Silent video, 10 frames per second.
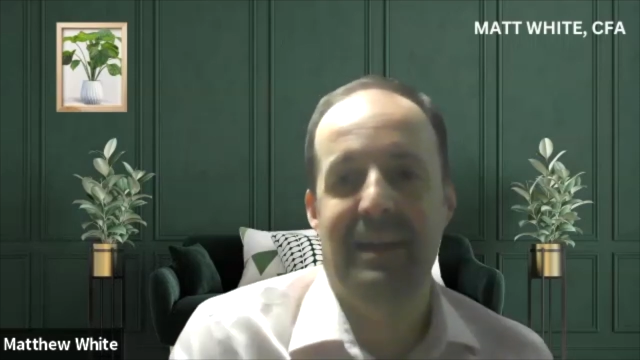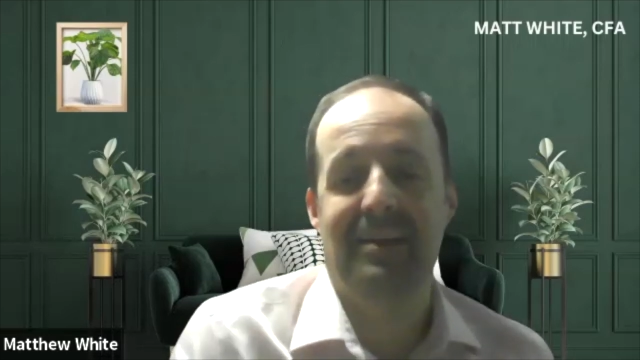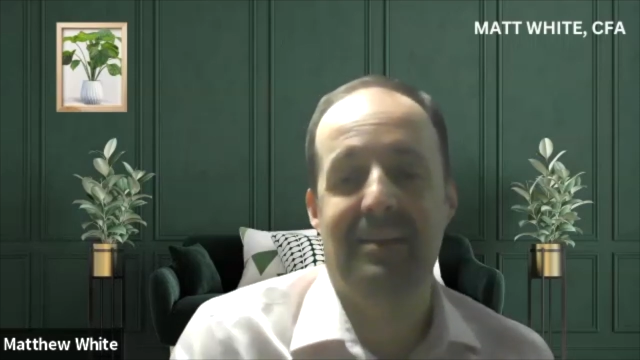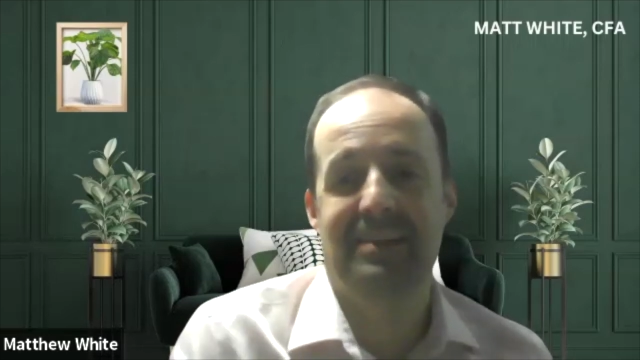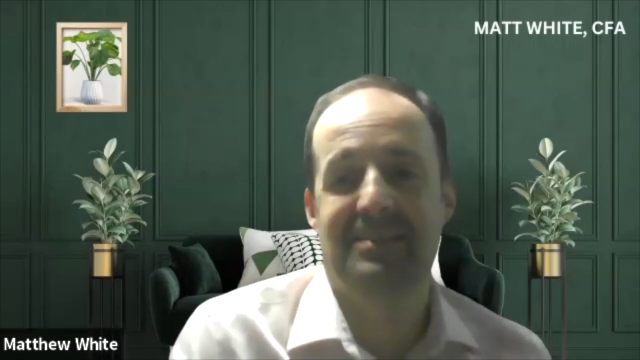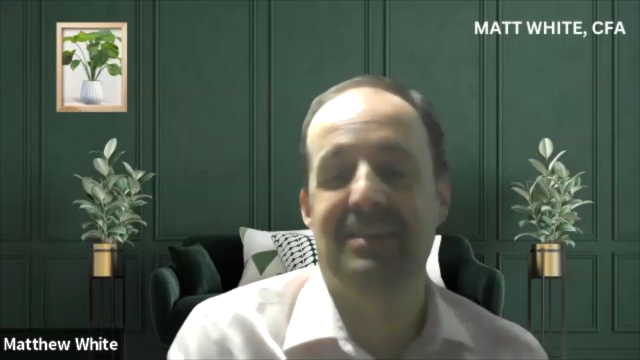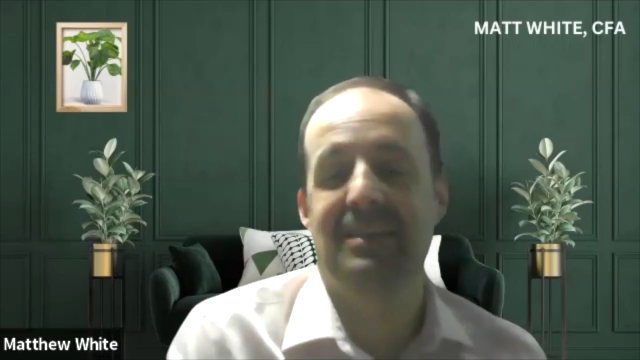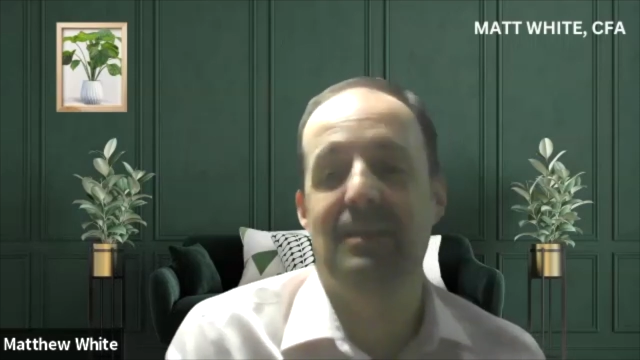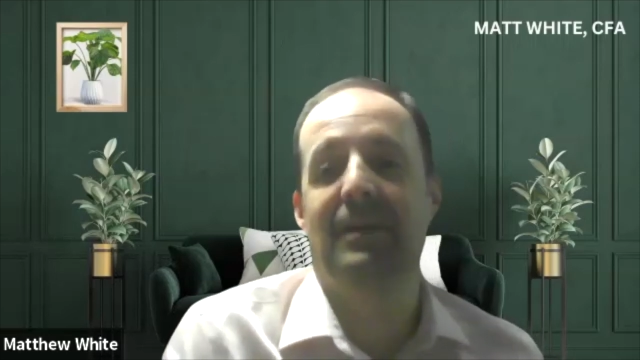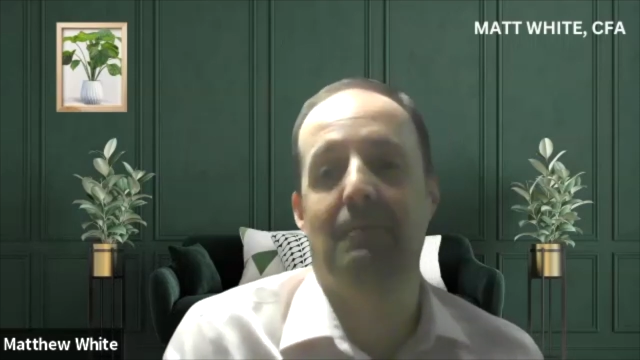That's
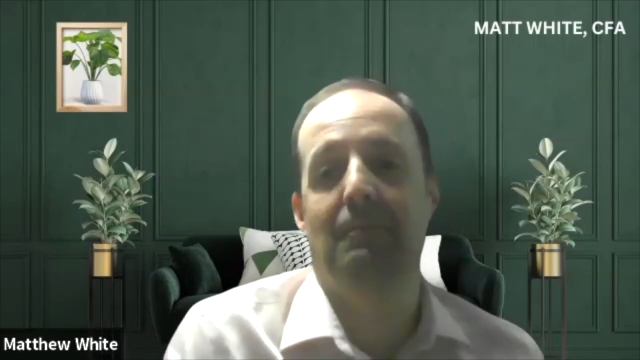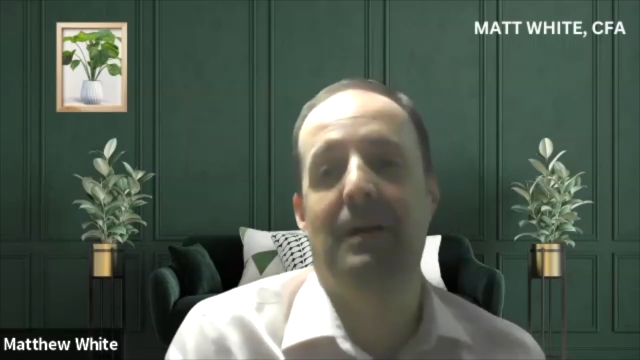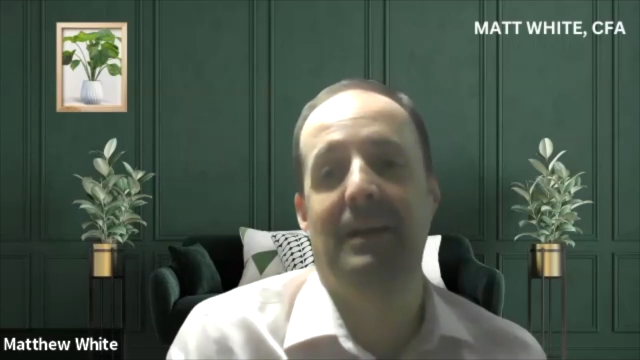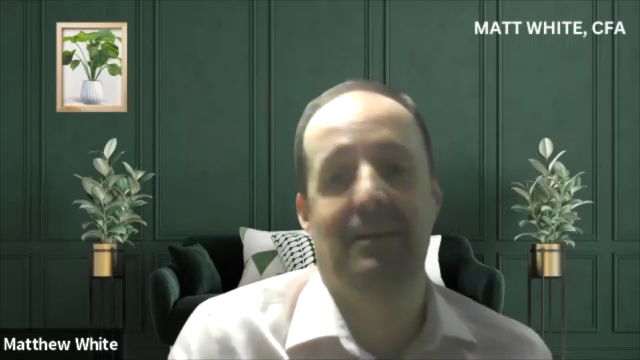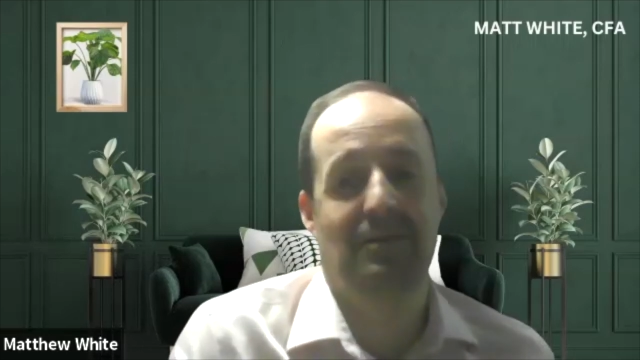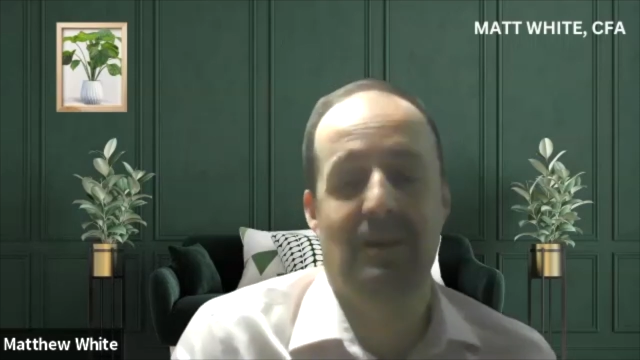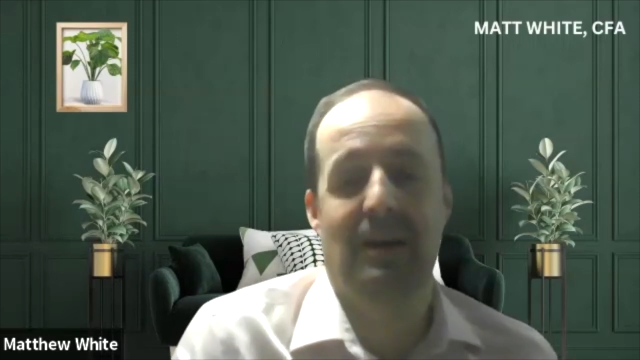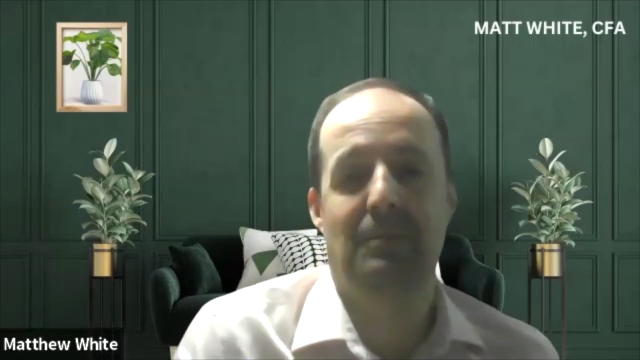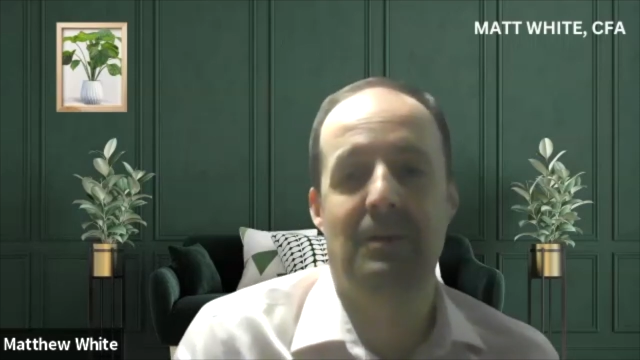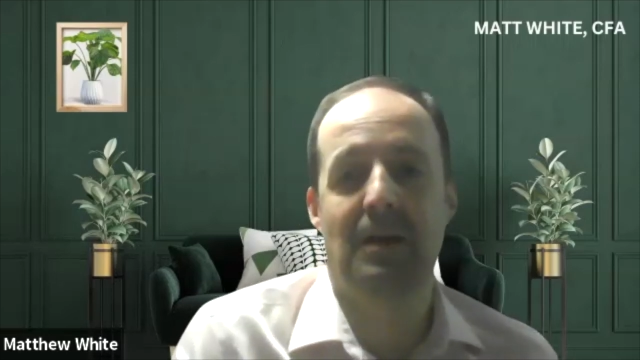significant money, so
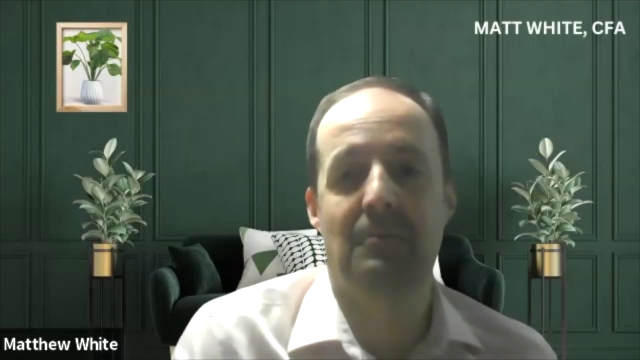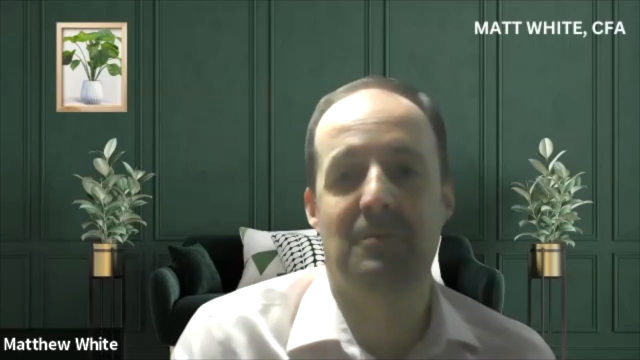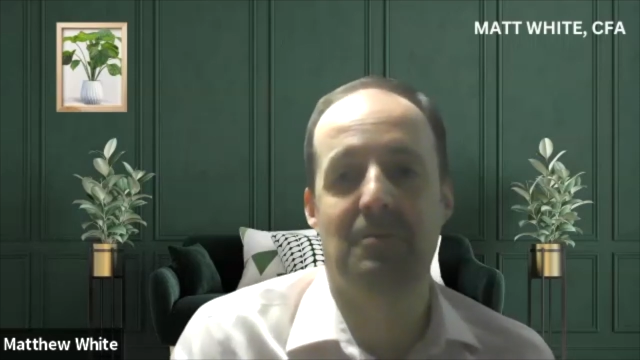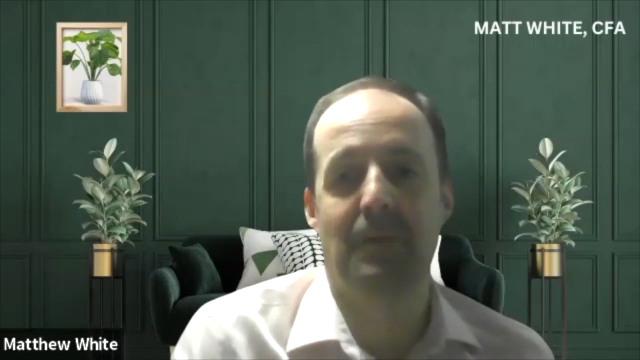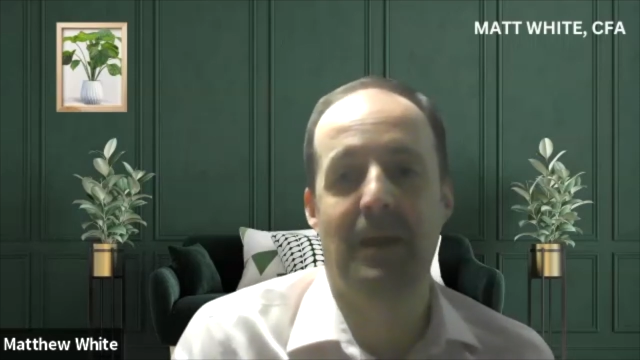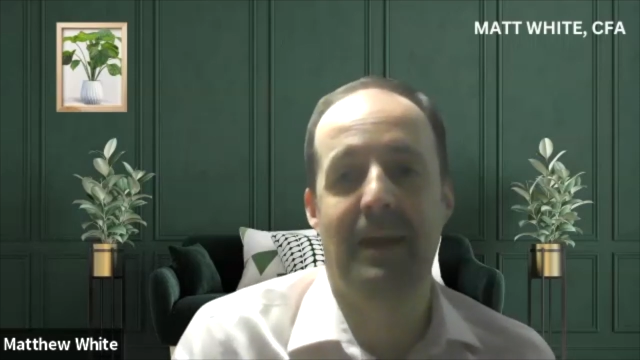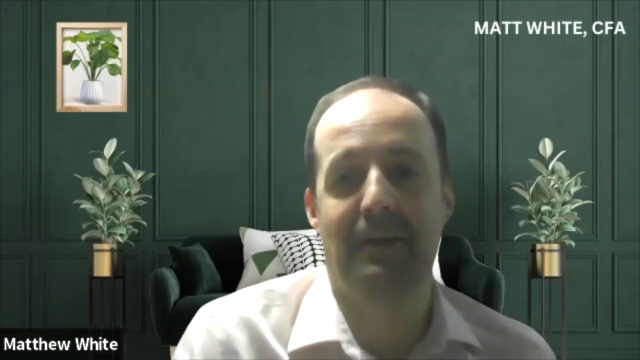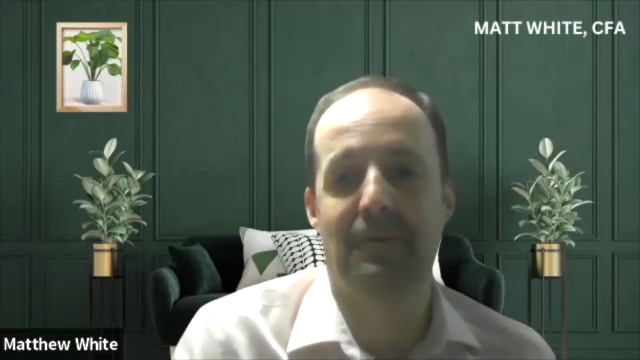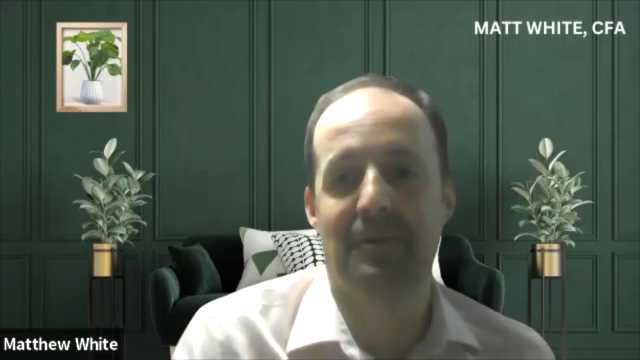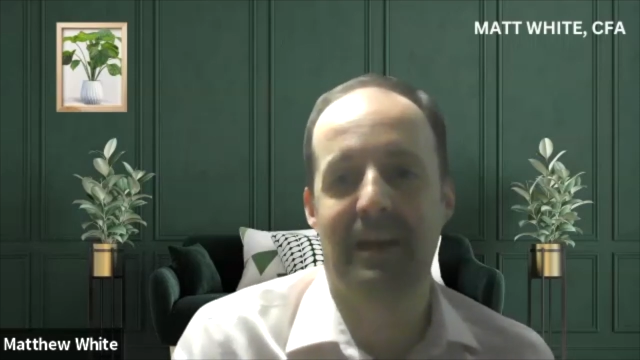I'd be comfortable
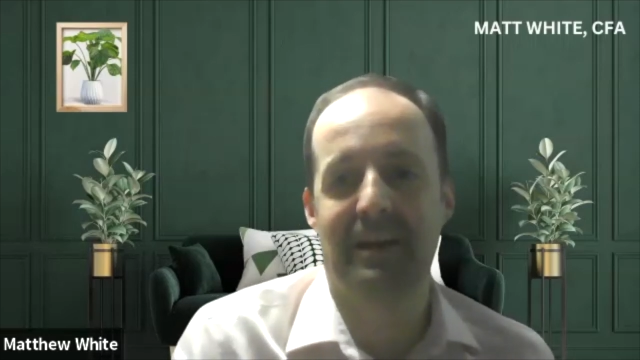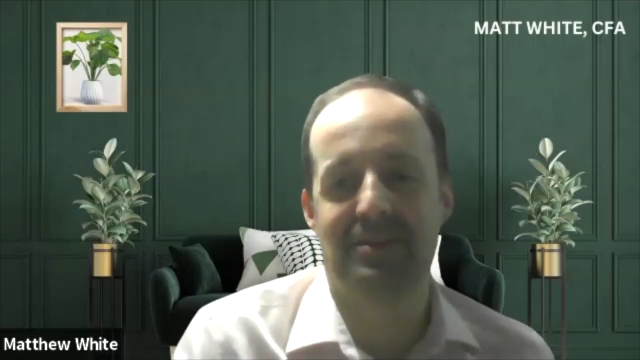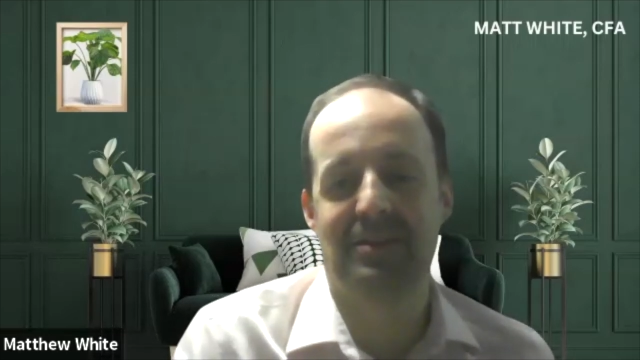paying for that.